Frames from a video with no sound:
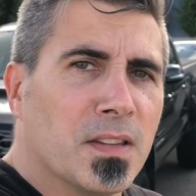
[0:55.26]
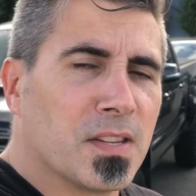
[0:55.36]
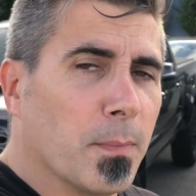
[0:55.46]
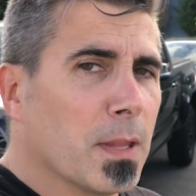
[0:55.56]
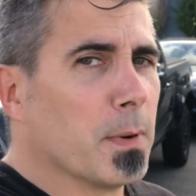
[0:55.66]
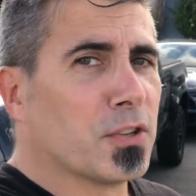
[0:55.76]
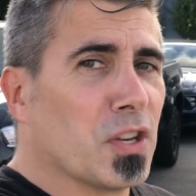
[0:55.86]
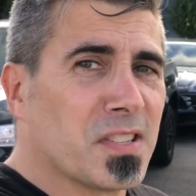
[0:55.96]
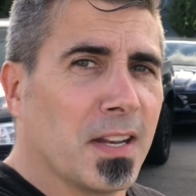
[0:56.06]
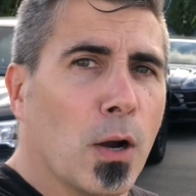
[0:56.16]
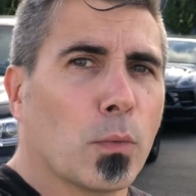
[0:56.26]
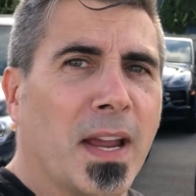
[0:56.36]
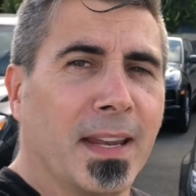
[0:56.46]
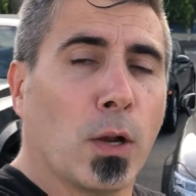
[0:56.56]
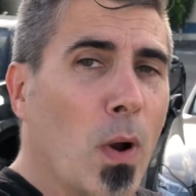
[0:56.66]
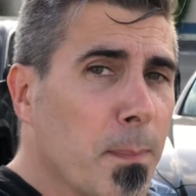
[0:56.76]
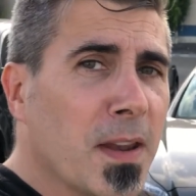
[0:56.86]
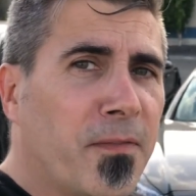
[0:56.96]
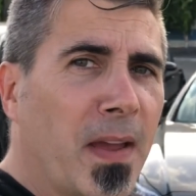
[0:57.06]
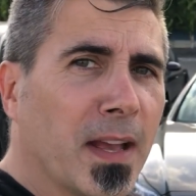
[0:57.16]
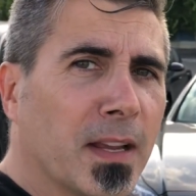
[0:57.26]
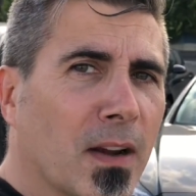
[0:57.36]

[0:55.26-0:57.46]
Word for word: some of them are just an outright equipment failure,